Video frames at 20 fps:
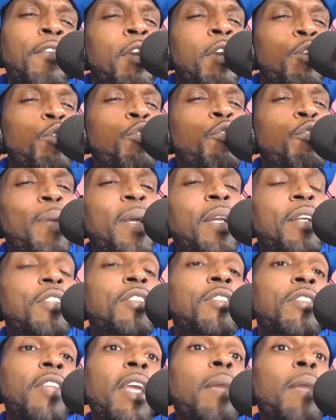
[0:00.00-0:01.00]
you've been a
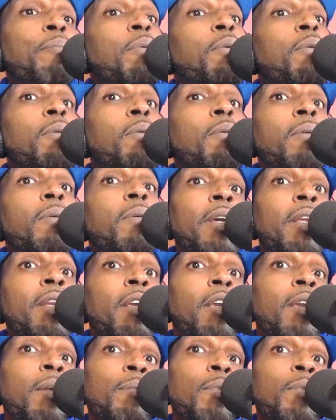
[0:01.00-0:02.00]
staple in the
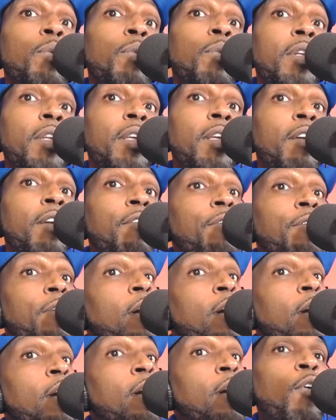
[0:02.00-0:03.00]
community
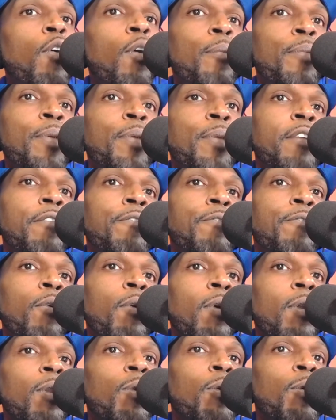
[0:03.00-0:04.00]
of Albany for
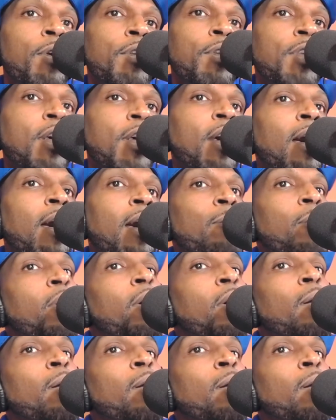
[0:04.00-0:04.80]
a long time.